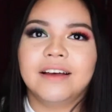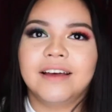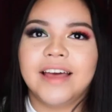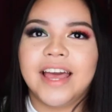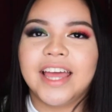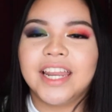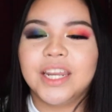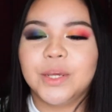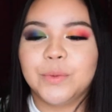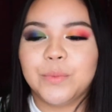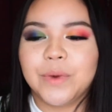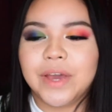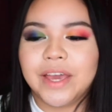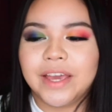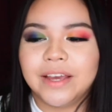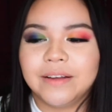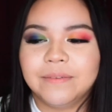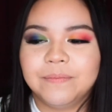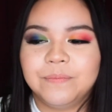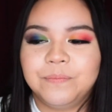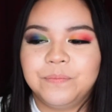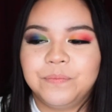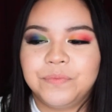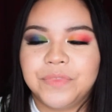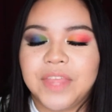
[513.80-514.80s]
Anyway,
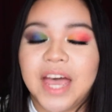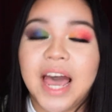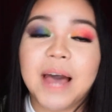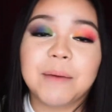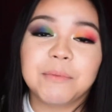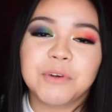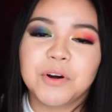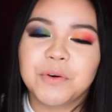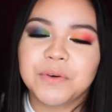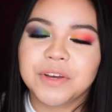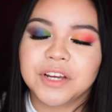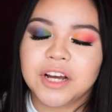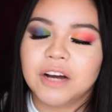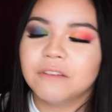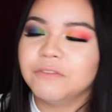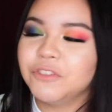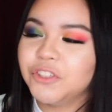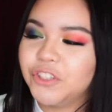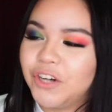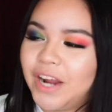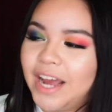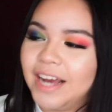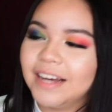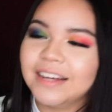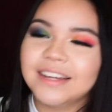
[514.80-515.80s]
I'm going off
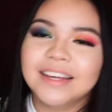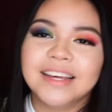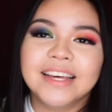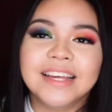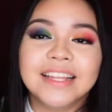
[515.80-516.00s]
track.